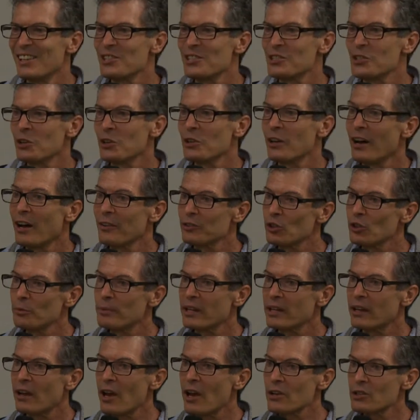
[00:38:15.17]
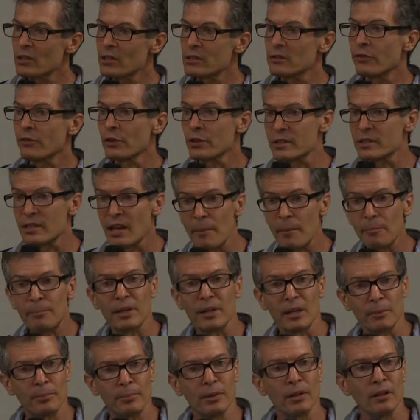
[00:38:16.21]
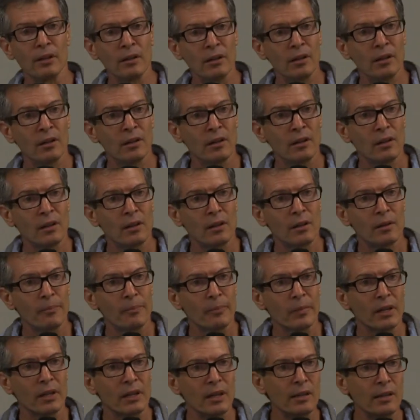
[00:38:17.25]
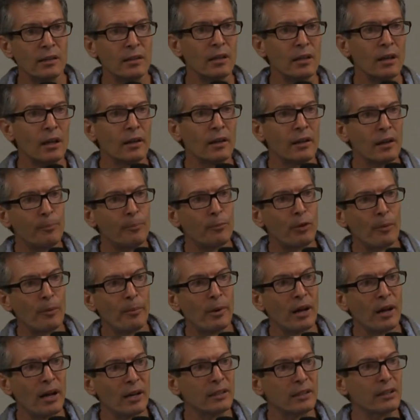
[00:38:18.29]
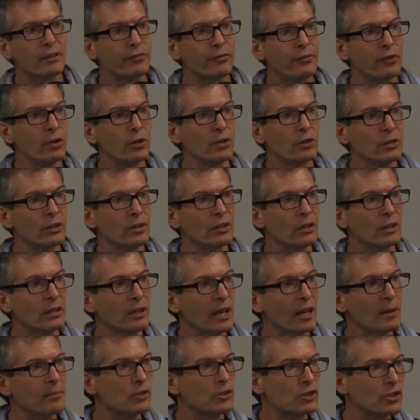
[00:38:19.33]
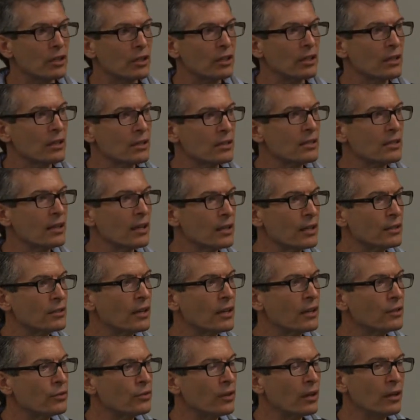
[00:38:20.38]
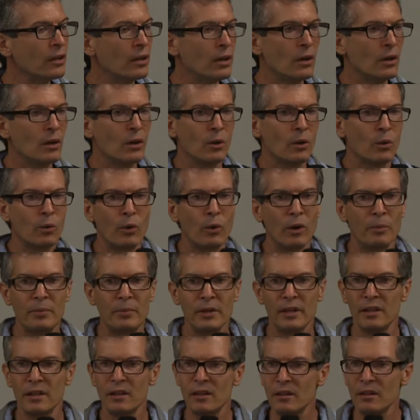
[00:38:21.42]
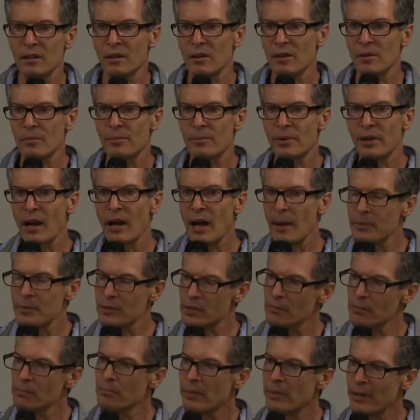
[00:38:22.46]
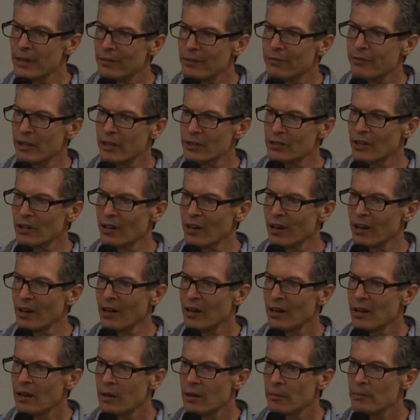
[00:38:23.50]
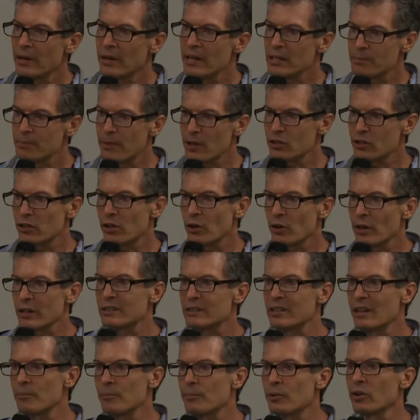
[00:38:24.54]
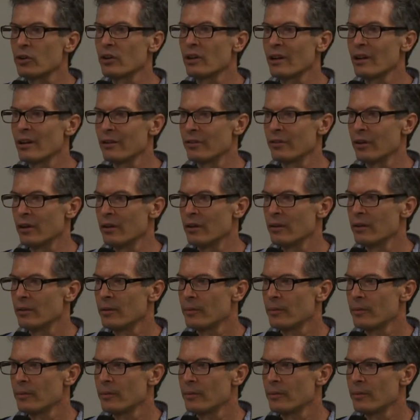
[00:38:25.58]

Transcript: So you have to be cautious. For some people, eating a little probiotic food, kimchi and etc., will be perhaps beneficial, especially on a temporary level,